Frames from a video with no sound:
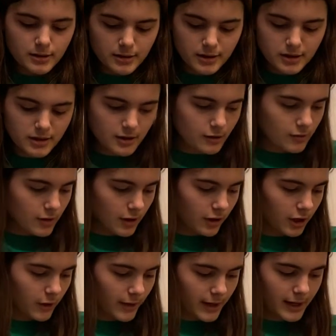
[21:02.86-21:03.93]
So I'll
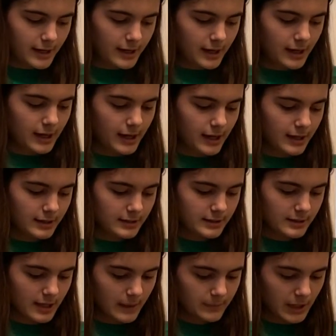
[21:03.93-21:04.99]
go ahead and
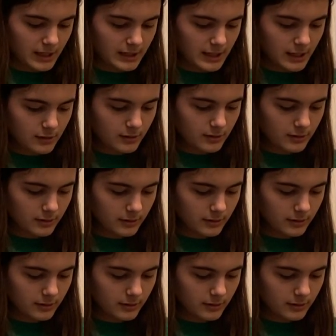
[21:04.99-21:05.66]
tape that down.